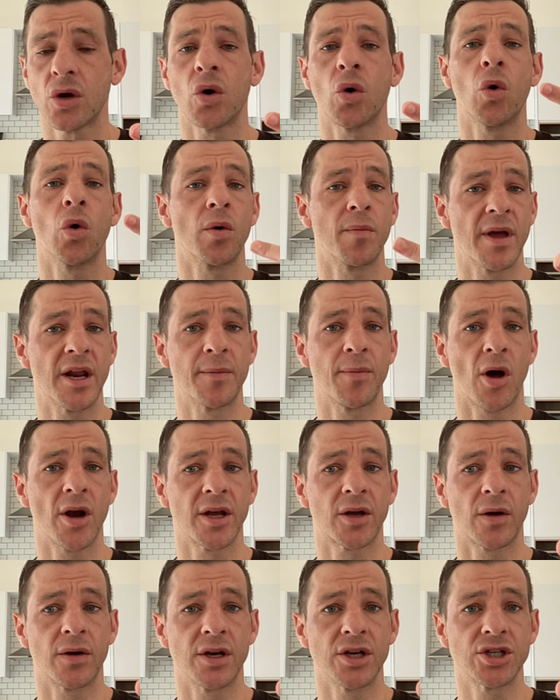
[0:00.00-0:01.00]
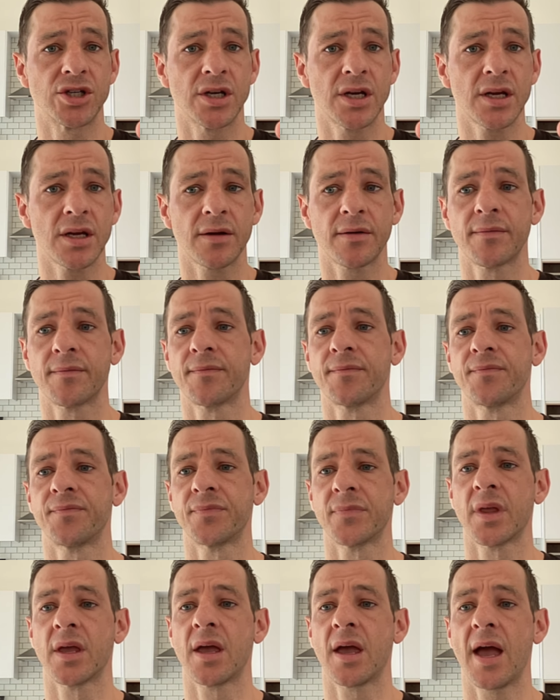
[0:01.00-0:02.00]
or metabolic conditioning.
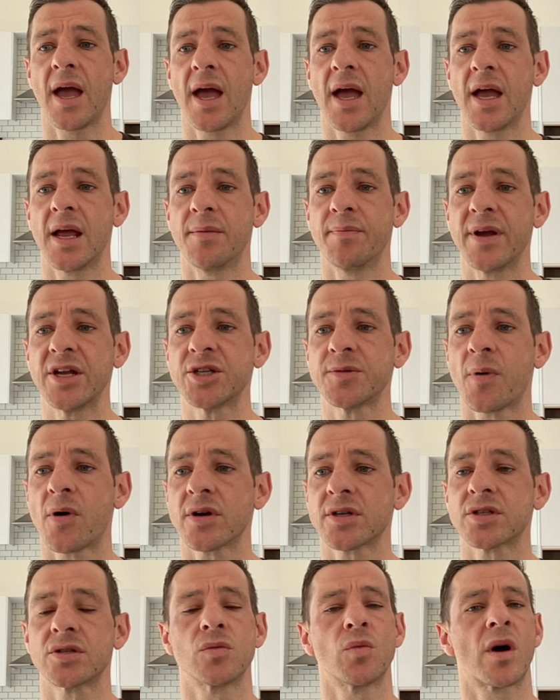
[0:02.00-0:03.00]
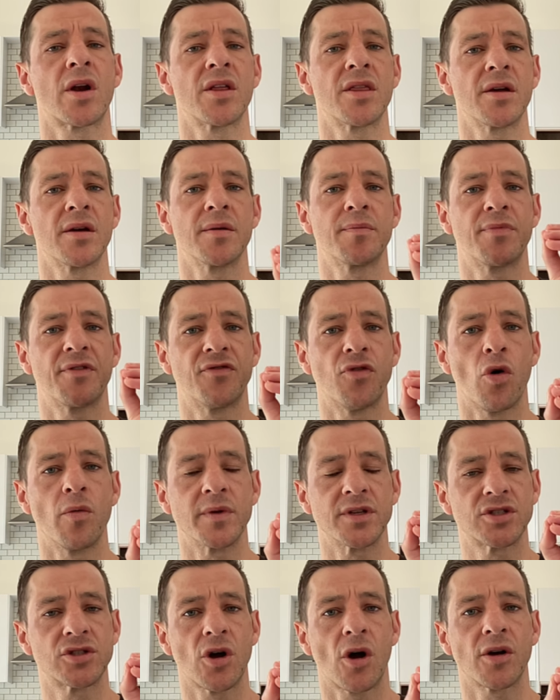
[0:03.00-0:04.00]
And benchmarks, what are the
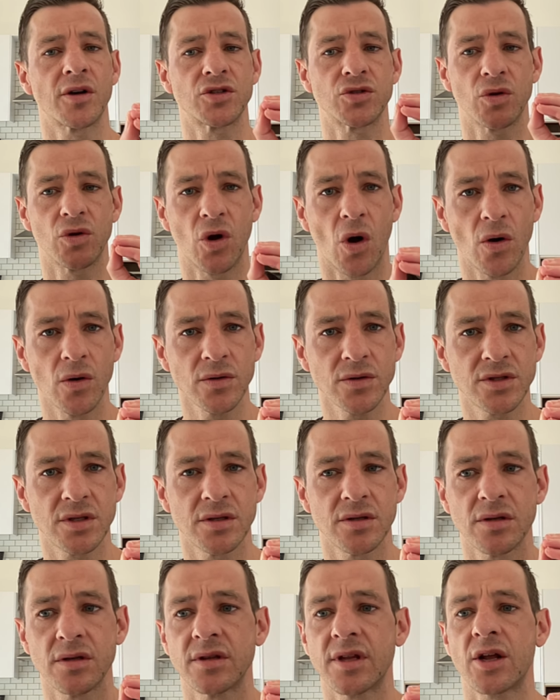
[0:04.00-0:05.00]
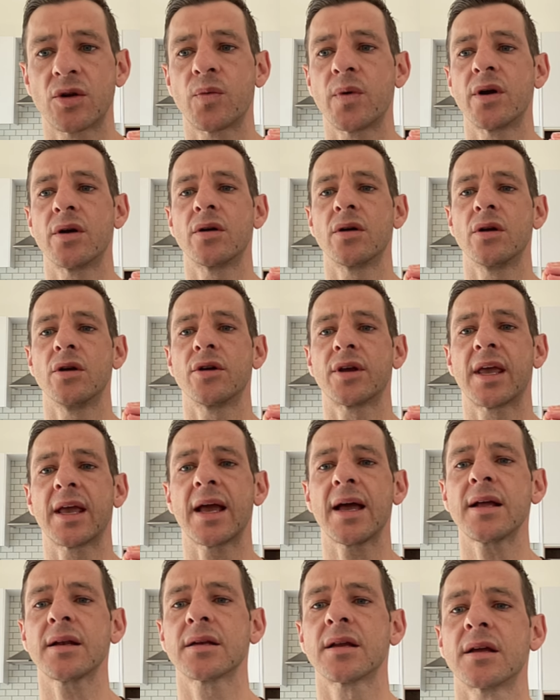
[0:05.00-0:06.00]
performance targets or goals that we're looking
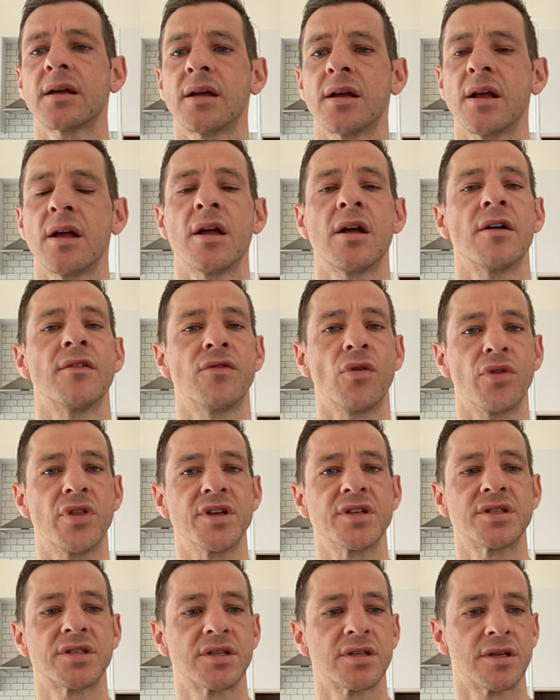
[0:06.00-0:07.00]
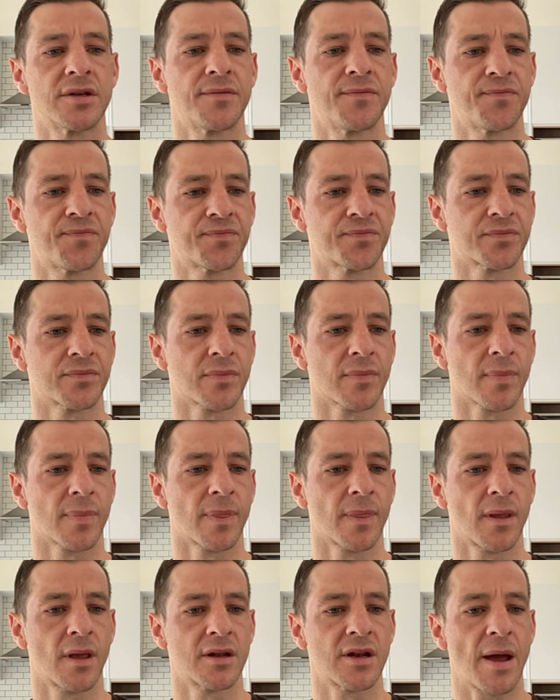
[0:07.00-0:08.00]
at? For this
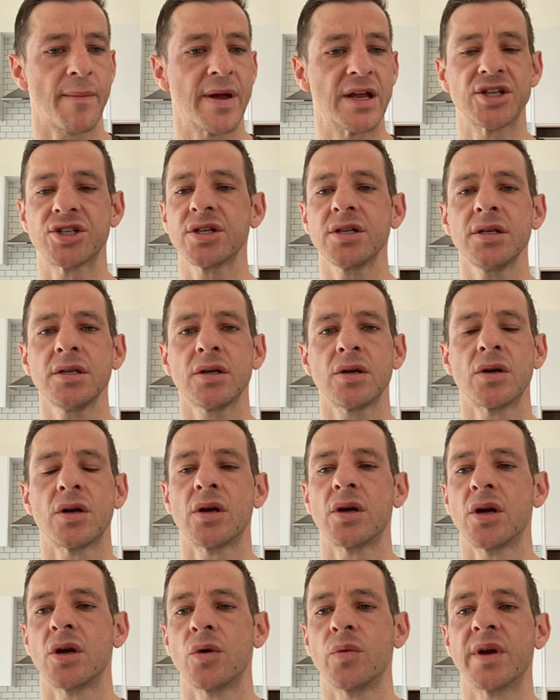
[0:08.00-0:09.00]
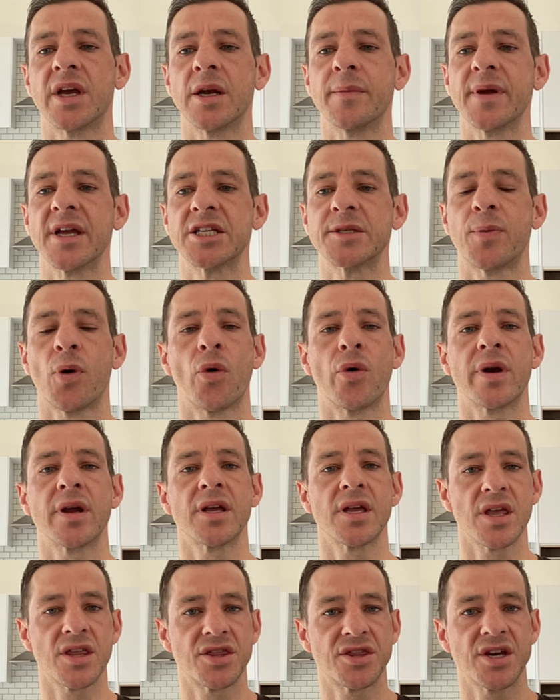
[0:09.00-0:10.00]
dimension, we're going to be
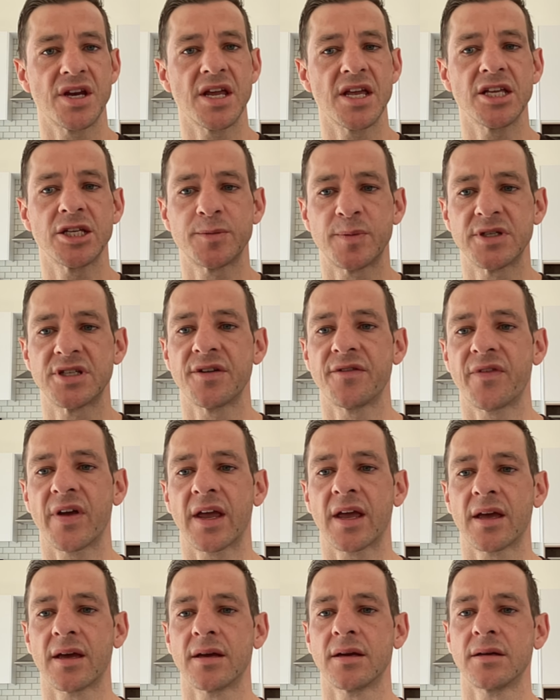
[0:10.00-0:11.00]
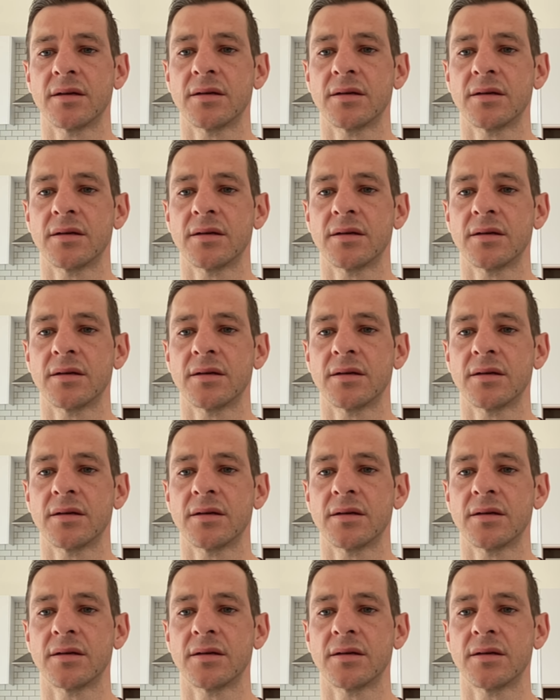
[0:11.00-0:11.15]
exploring 3 specific